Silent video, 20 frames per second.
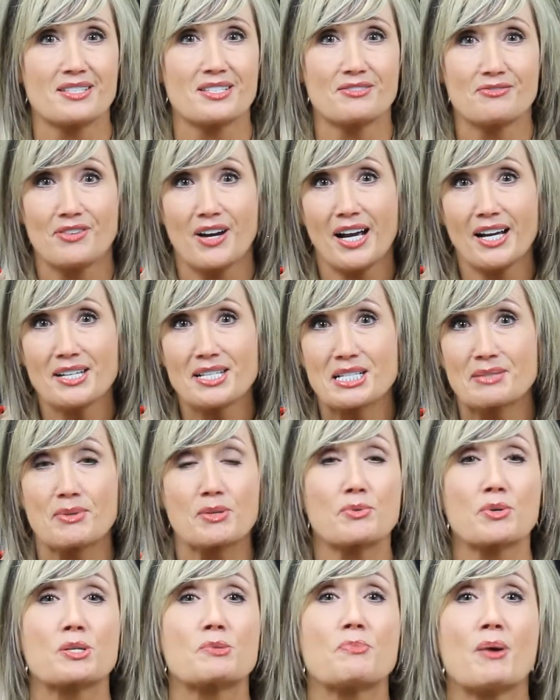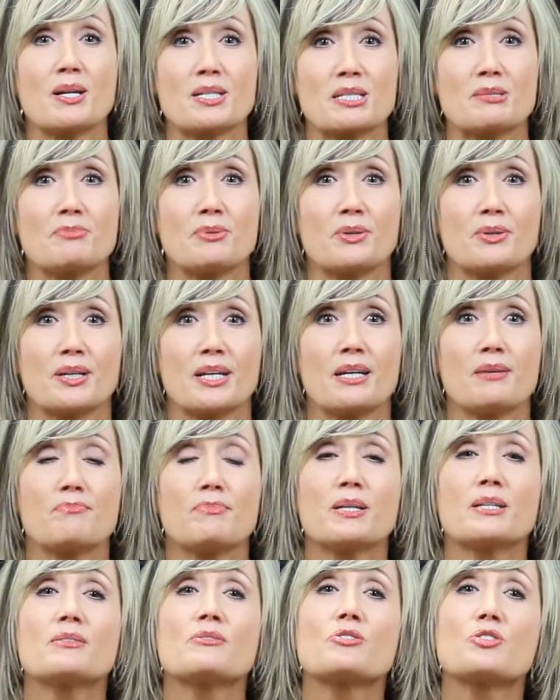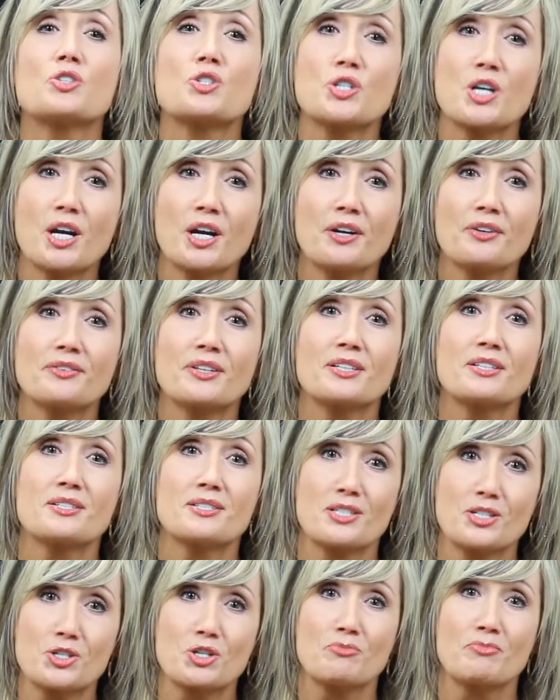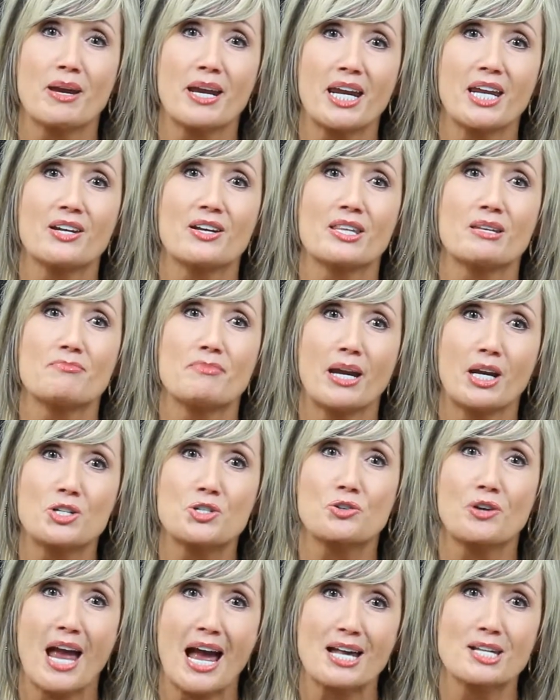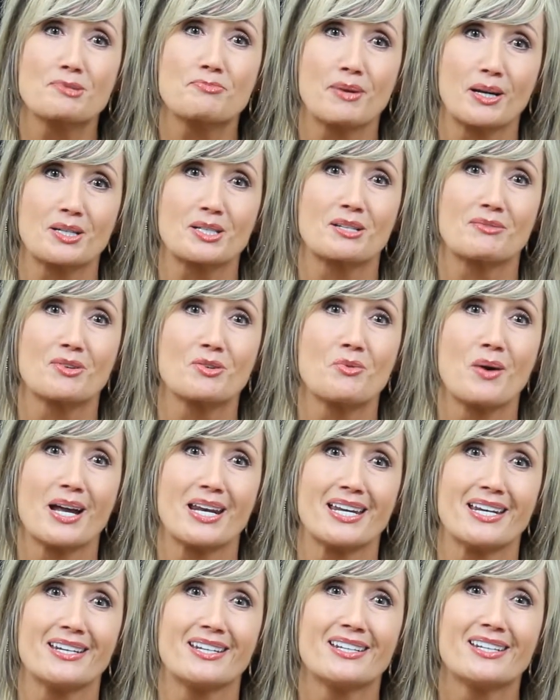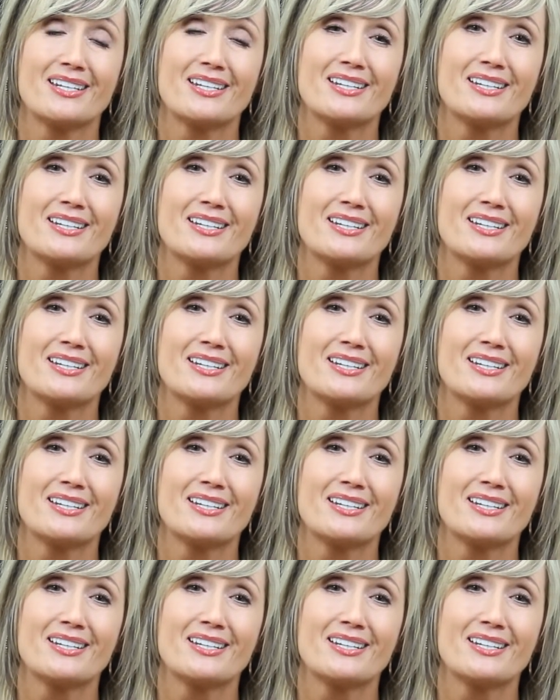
Divide some of the responsibility, but share the decision-making on the major aspects of the wedding.